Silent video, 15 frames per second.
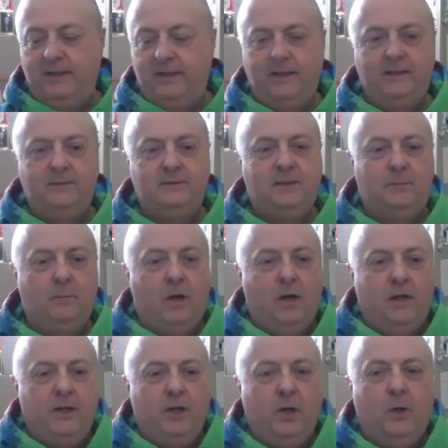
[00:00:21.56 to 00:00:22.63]
and some
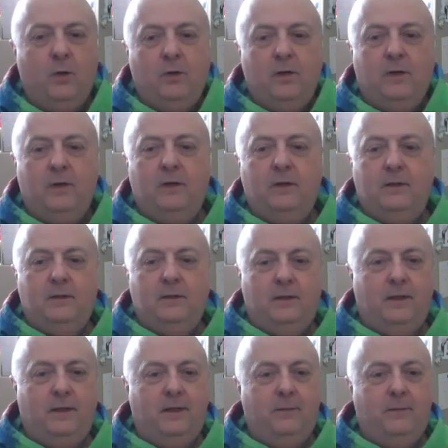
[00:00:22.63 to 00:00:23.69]
audio
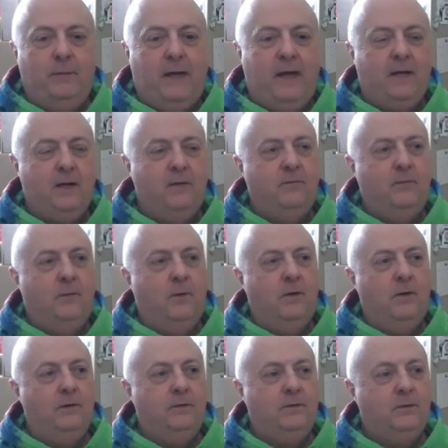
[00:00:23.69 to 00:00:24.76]
back and
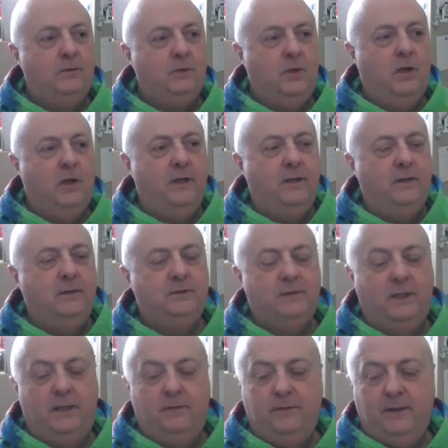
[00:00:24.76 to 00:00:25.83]
forth, social audio and stuff.